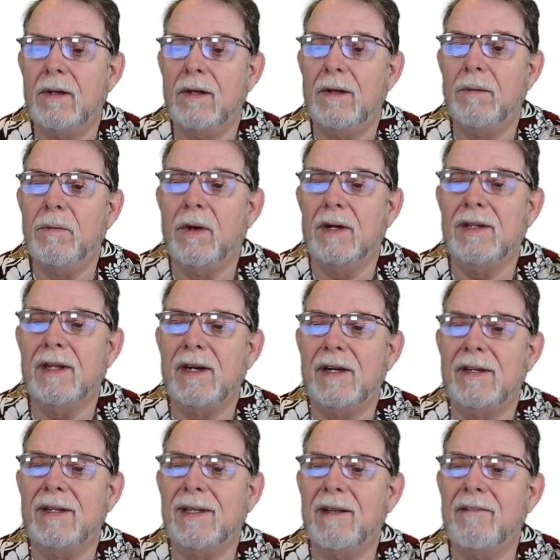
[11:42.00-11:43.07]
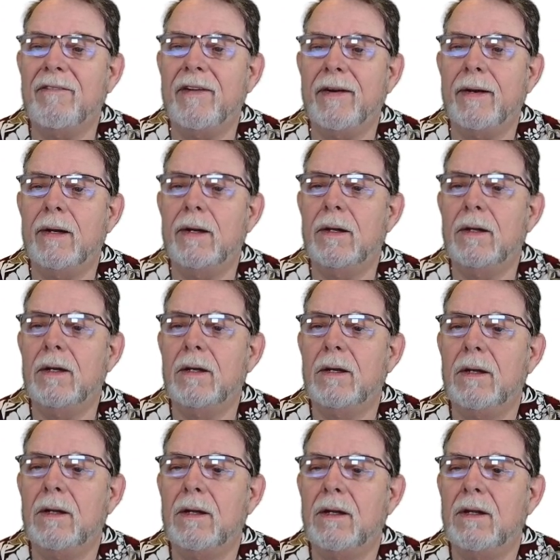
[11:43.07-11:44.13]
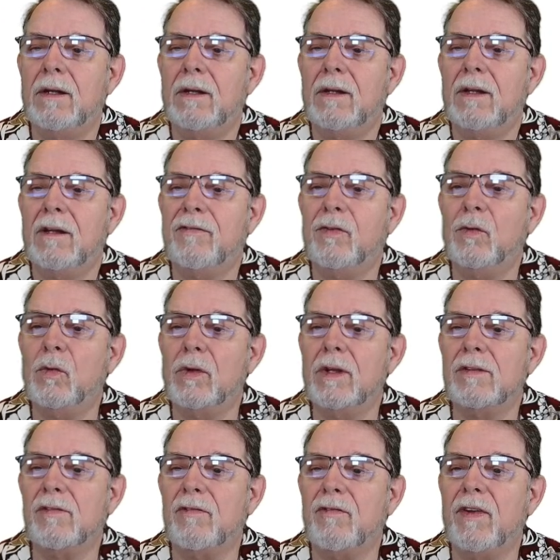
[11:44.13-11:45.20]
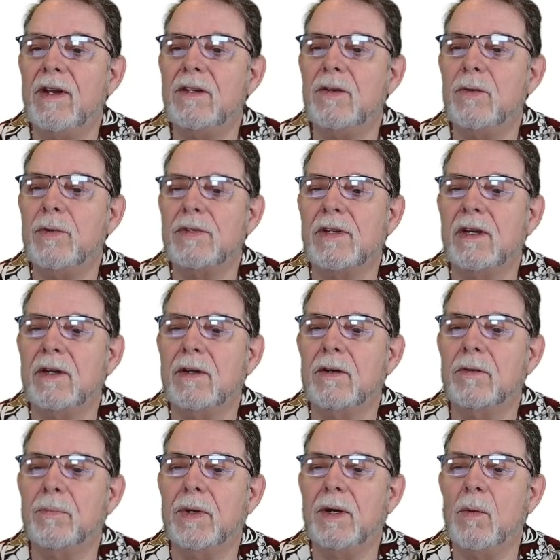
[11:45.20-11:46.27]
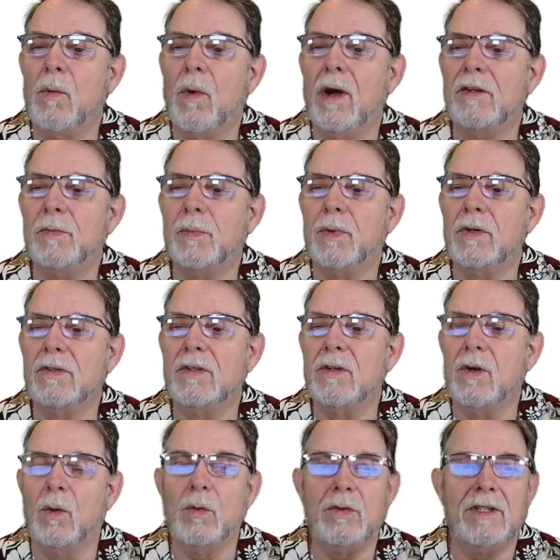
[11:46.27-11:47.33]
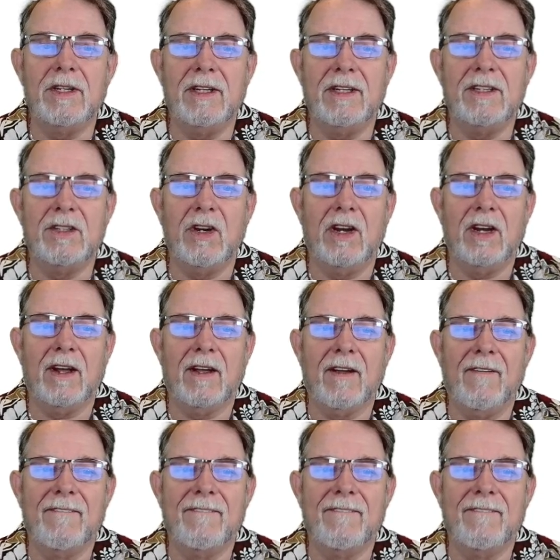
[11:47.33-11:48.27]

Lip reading: We highlighted 11. A fool gives vent to his anger, but a wise person holds it in check.